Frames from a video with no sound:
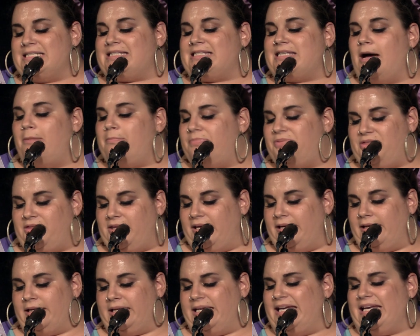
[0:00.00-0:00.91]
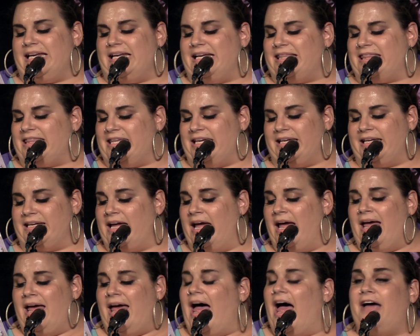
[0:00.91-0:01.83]
Something, anything,
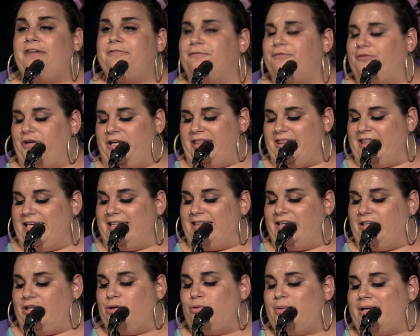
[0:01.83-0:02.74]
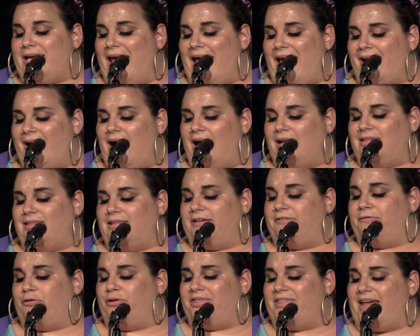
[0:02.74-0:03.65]
everything that you cannot
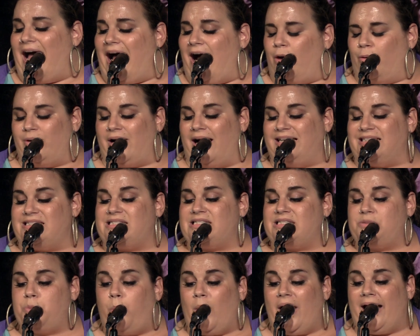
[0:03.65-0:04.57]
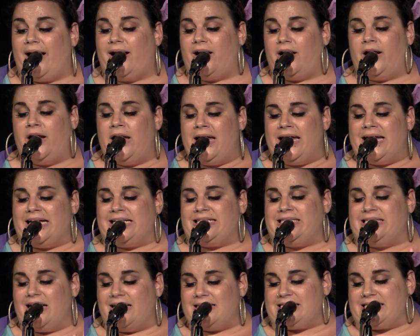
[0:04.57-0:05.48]
live without. I swear
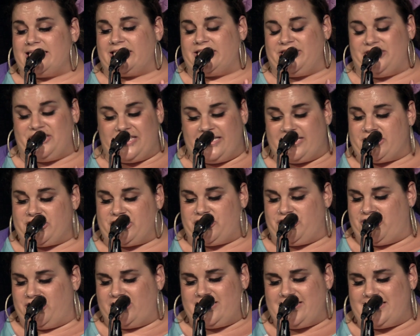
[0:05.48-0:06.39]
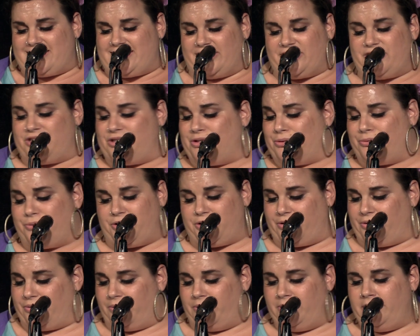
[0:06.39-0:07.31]
it does exist just as you
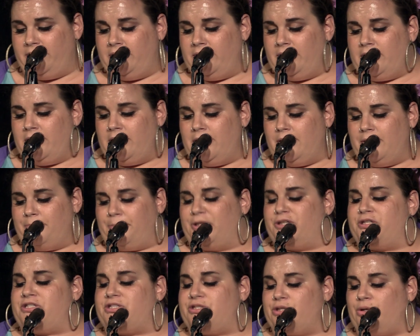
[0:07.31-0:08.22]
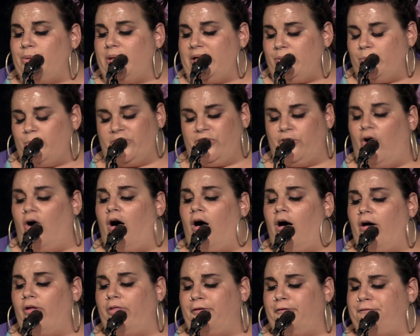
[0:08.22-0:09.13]
do. Pursue it with
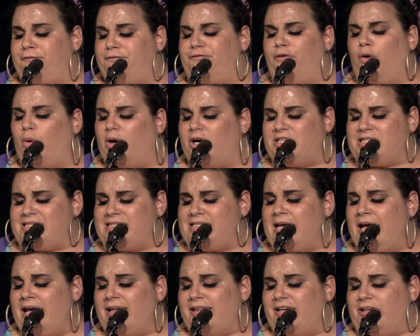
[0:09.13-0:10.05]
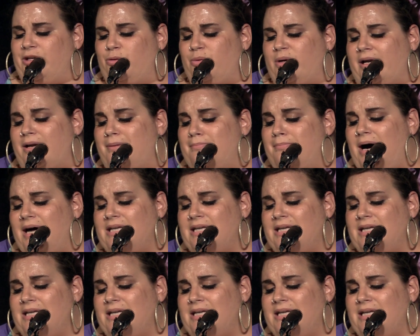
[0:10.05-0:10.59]
all the force that you can